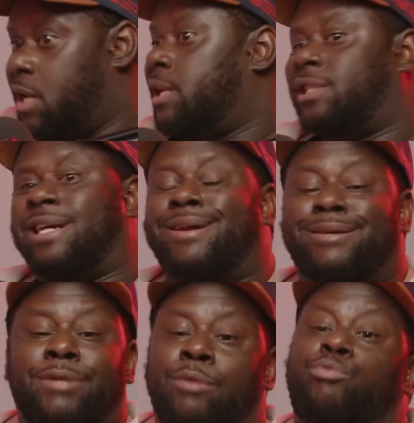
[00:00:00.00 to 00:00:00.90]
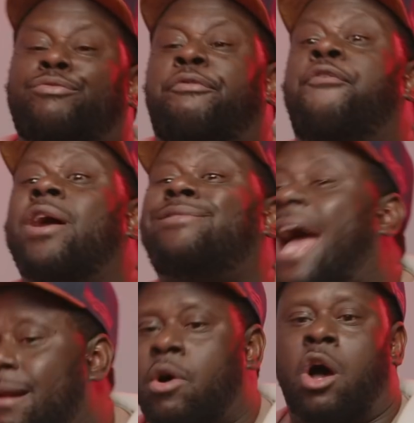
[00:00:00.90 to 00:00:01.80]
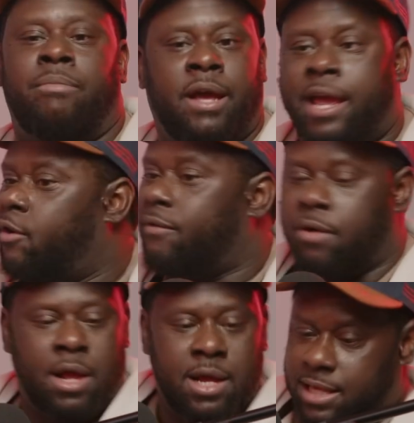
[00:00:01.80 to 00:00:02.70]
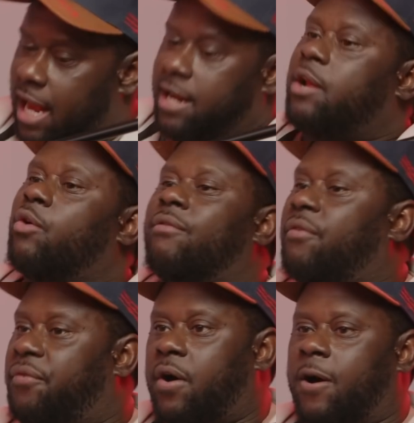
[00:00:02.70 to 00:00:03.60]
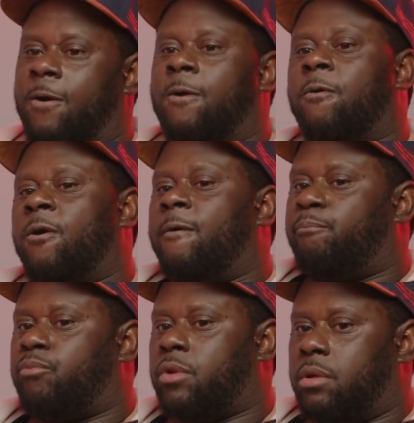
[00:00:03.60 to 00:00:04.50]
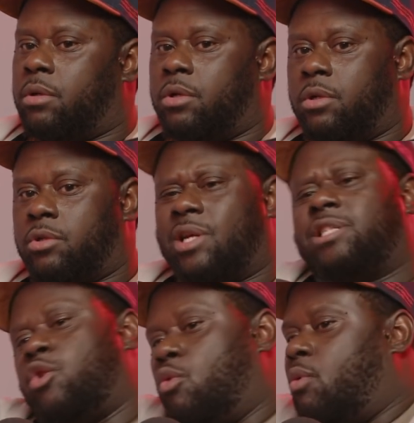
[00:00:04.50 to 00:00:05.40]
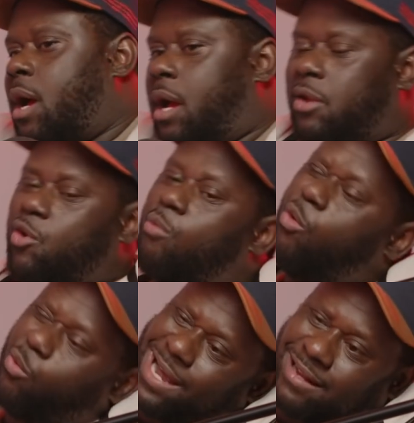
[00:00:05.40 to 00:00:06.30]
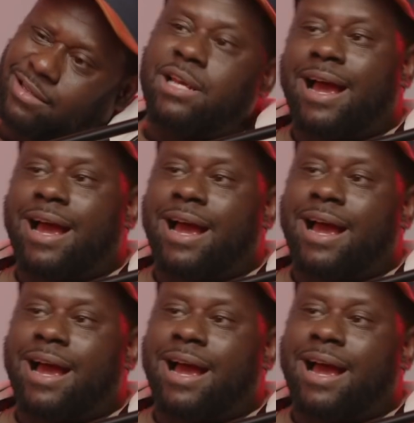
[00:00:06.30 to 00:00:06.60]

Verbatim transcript: Shine like, nigga, fuck that mom, nigga, he don't give a, that nigga don't give a fuck. Mm-hmm. So I see yo, why, yo, Mook, we got this.